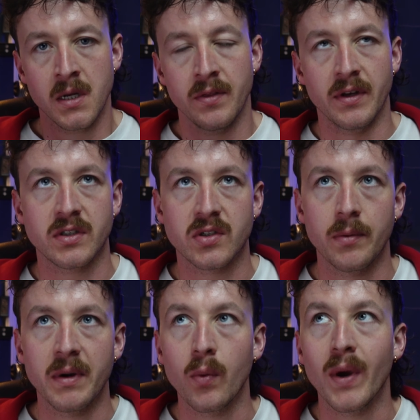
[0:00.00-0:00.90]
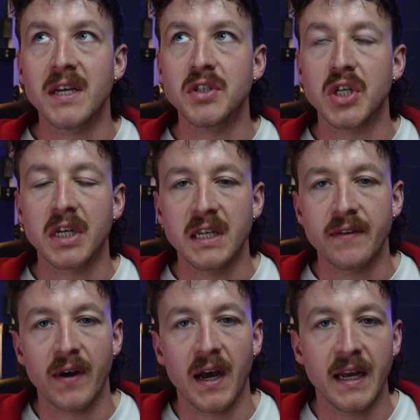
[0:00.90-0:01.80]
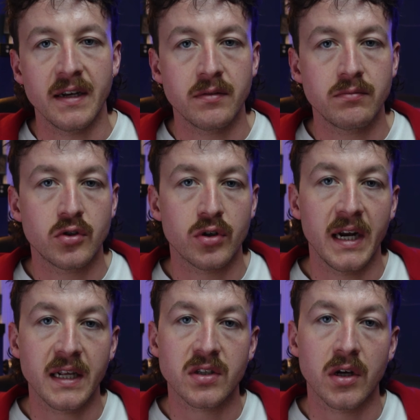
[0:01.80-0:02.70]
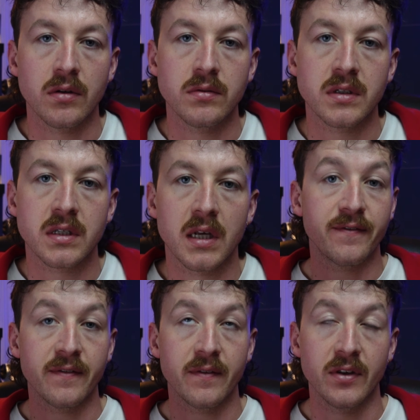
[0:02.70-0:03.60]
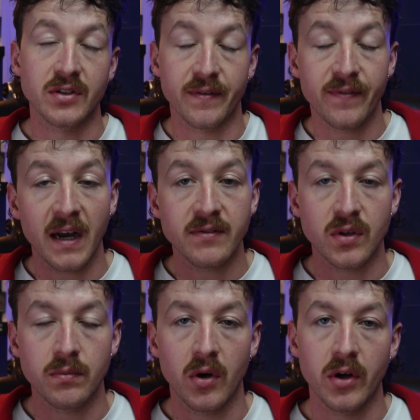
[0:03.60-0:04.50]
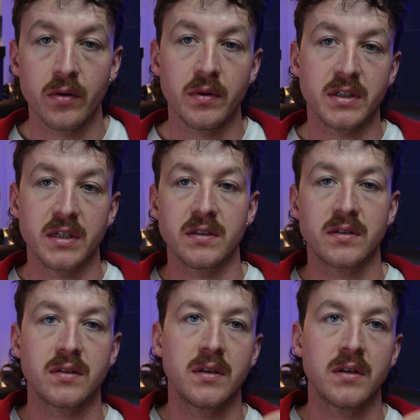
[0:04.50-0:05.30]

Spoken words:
there's so many ways you can divide training zones. There's the 5-zone model, which is